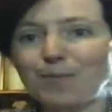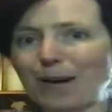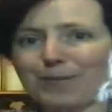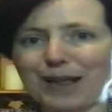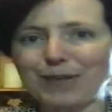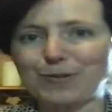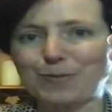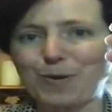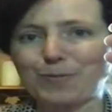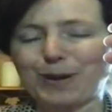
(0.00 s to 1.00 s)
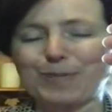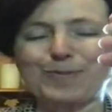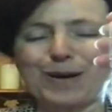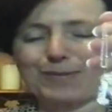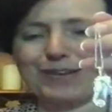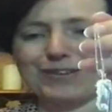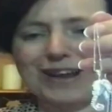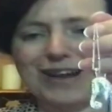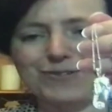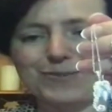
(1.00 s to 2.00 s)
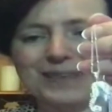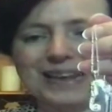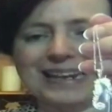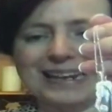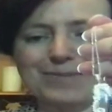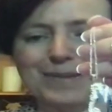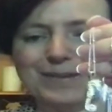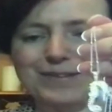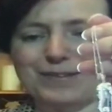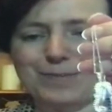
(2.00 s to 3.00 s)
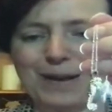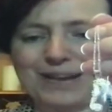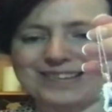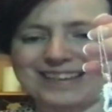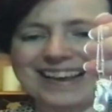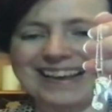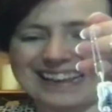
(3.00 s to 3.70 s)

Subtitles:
Perhaps that's the problem. Perhaps I should have something a little bit spicier.